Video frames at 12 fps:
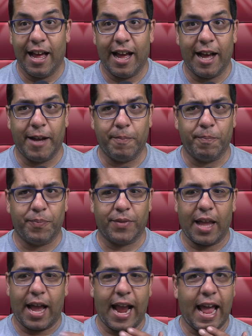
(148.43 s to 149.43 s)

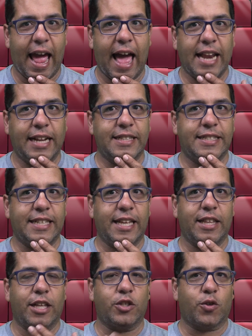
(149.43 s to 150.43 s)
I hadn't
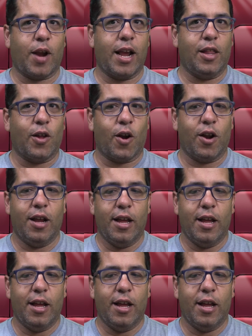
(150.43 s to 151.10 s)
seen the trailer.